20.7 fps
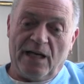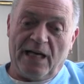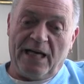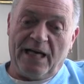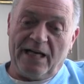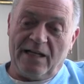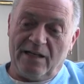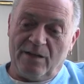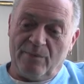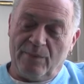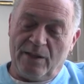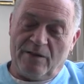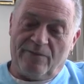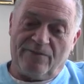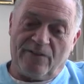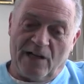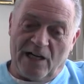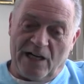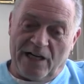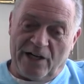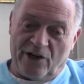handed me a
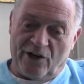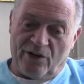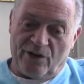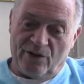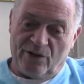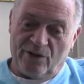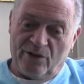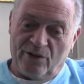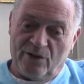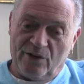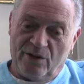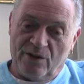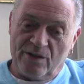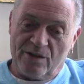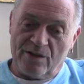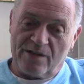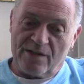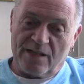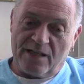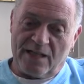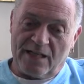flyer
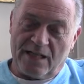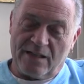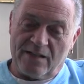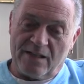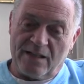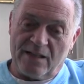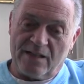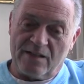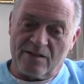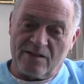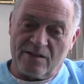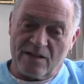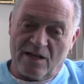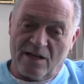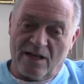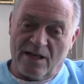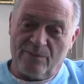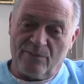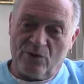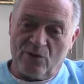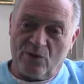and said, I think it's
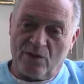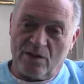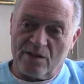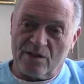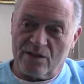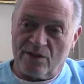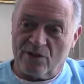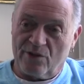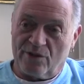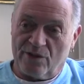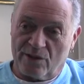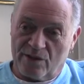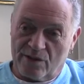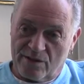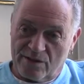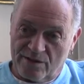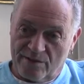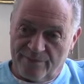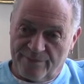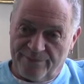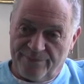time you consider
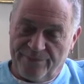this.